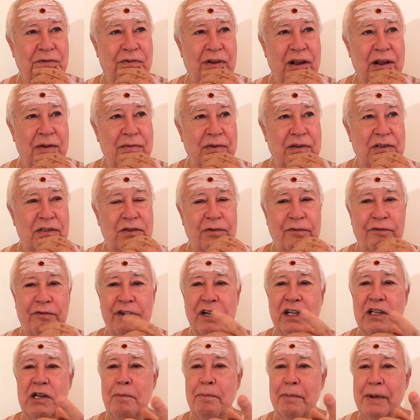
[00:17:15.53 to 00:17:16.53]
famous
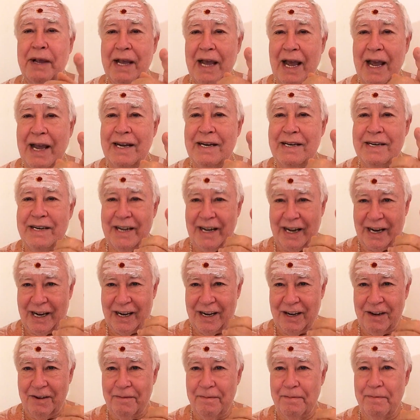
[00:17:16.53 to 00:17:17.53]
Philip K.
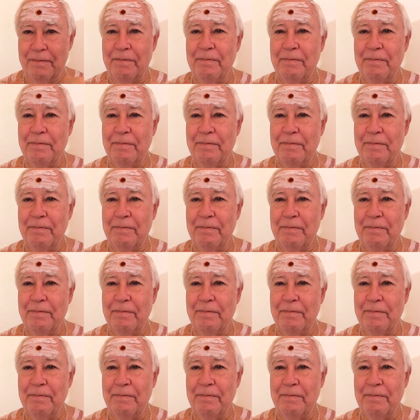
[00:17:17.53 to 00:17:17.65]
Dick?